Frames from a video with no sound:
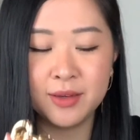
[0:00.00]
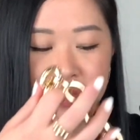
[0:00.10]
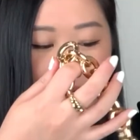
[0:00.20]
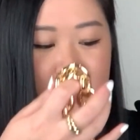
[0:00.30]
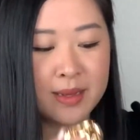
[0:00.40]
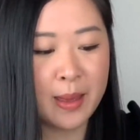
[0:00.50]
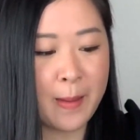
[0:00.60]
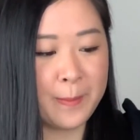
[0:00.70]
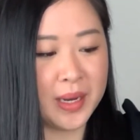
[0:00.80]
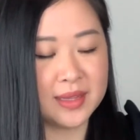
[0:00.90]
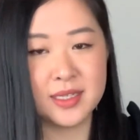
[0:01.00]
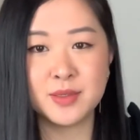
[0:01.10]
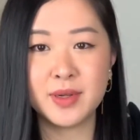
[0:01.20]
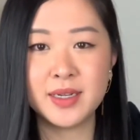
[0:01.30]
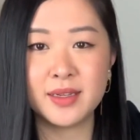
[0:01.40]
one. But this
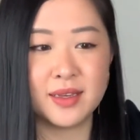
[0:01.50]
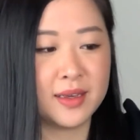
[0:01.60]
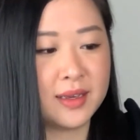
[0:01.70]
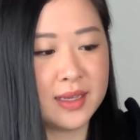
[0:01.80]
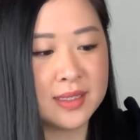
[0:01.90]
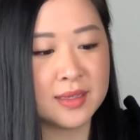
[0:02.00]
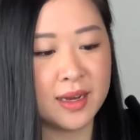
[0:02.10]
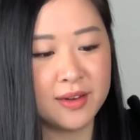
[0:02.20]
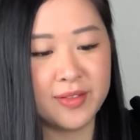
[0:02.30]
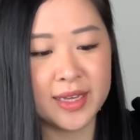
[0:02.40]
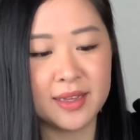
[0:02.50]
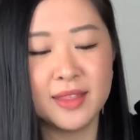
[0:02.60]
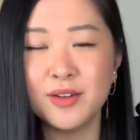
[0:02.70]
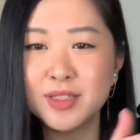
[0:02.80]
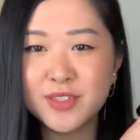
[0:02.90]
one is kind of like a
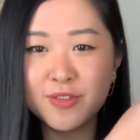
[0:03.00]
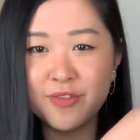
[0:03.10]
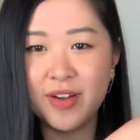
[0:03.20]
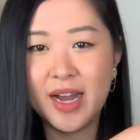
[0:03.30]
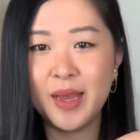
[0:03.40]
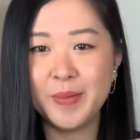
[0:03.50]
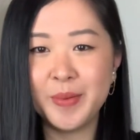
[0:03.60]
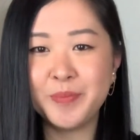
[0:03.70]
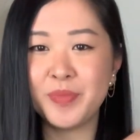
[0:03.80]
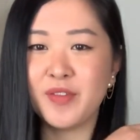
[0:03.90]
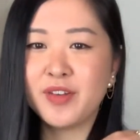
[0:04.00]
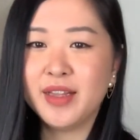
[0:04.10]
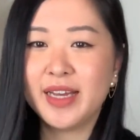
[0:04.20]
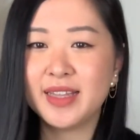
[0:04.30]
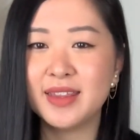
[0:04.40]
little different vibe. They've got
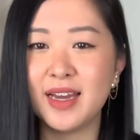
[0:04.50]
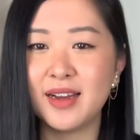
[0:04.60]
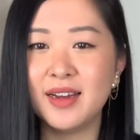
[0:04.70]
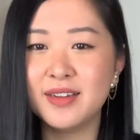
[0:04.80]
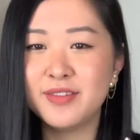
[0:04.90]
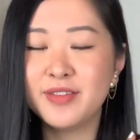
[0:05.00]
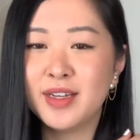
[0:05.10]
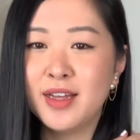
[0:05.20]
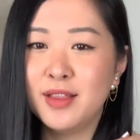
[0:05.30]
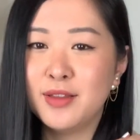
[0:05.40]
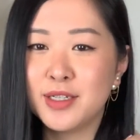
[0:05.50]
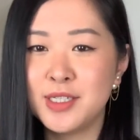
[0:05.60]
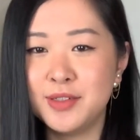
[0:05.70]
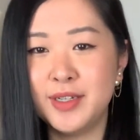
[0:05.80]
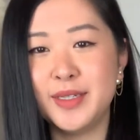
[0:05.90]
like that kind of look
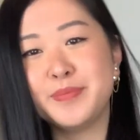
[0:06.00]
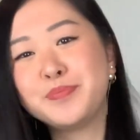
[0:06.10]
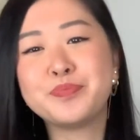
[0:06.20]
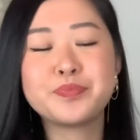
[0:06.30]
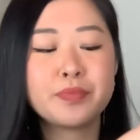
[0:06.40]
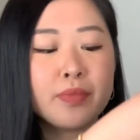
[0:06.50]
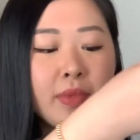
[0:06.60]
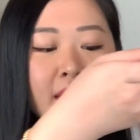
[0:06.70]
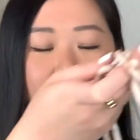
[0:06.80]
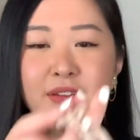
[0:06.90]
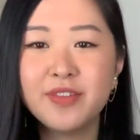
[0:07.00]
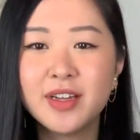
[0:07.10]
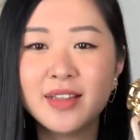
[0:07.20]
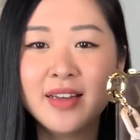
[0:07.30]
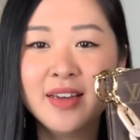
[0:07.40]
to it. And you
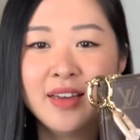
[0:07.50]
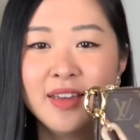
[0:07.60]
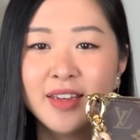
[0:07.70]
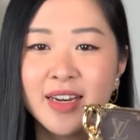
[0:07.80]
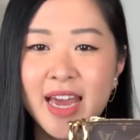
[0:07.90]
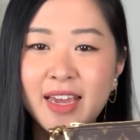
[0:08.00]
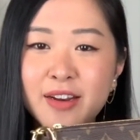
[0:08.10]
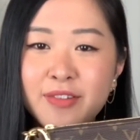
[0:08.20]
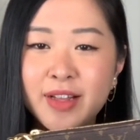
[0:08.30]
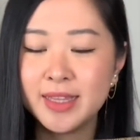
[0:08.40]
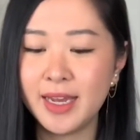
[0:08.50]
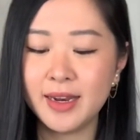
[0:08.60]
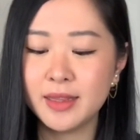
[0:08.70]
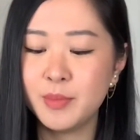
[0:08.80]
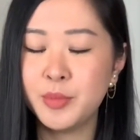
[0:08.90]
can hang it off like that
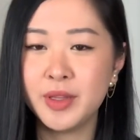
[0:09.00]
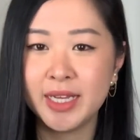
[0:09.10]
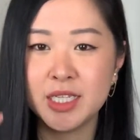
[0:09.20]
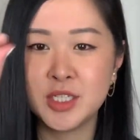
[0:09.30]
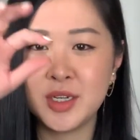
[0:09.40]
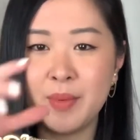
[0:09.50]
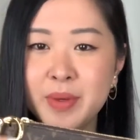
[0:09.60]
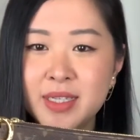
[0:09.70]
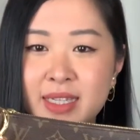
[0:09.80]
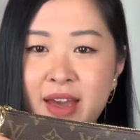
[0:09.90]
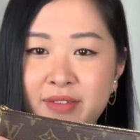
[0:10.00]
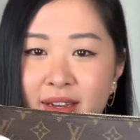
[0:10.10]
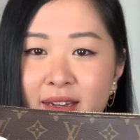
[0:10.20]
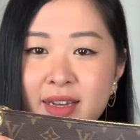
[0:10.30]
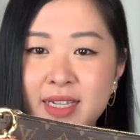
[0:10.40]
and then put like a strap and just have
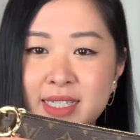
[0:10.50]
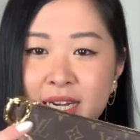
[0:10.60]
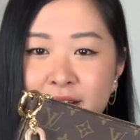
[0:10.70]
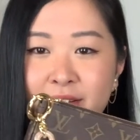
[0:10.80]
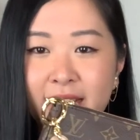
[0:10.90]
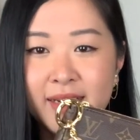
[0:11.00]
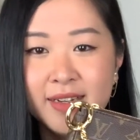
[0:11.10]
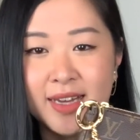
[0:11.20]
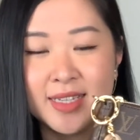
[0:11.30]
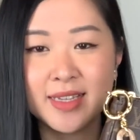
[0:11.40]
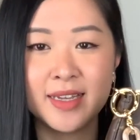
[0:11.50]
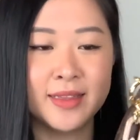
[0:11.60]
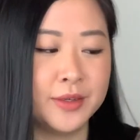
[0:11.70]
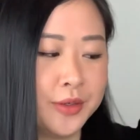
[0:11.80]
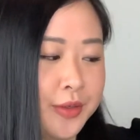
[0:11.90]
it decorated as like a
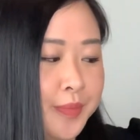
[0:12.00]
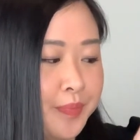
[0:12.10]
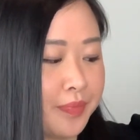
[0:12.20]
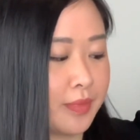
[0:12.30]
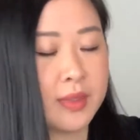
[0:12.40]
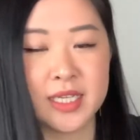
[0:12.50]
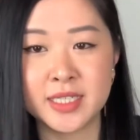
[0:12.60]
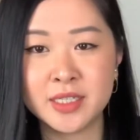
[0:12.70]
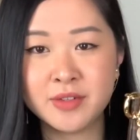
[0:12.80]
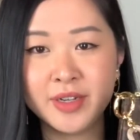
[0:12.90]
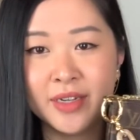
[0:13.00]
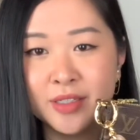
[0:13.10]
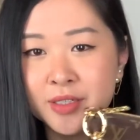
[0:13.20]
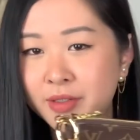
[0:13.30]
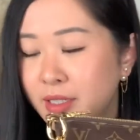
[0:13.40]
little accessory
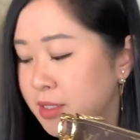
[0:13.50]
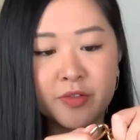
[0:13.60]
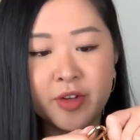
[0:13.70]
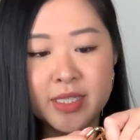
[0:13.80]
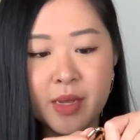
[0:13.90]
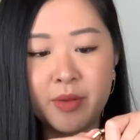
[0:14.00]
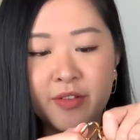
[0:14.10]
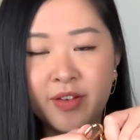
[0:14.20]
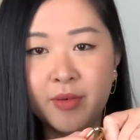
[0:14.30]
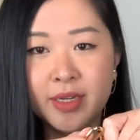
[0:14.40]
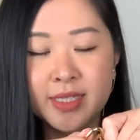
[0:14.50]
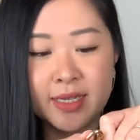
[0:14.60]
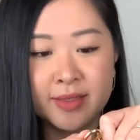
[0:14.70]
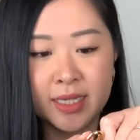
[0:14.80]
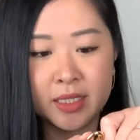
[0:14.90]
to it. So for example, if I wanted to
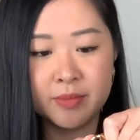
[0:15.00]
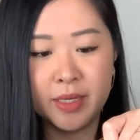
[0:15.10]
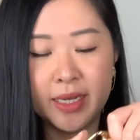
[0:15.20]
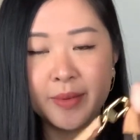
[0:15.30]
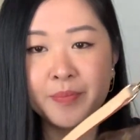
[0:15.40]
attach my